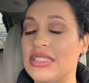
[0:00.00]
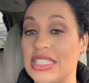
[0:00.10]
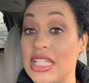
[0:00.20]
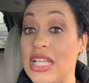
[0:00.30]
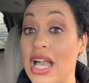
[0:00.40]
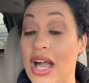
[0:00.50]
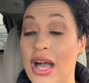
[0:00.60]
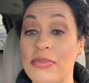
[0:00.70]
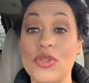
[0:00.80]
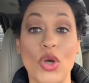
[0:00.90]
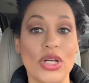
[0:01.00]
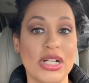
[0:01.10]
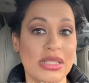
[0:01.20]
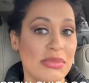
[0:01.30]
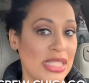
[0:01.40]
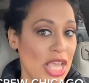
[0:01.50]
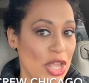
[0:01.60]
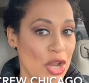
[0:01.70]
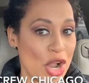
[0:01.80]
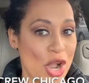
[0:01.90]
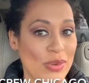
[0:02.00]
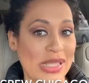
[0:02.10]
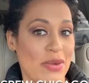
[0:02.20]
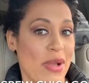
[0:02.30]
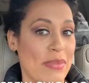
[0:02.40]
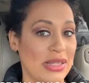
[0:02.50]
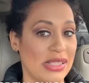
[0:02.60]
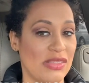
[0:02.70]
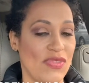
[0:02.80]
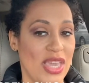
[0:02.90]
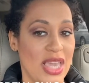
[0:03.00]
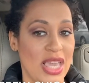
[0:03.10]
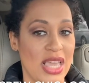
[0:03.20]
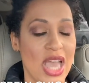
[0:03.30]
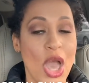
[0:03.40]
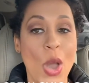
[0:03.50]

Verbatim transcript: she um you know cooked some dinner was like rubbing his feet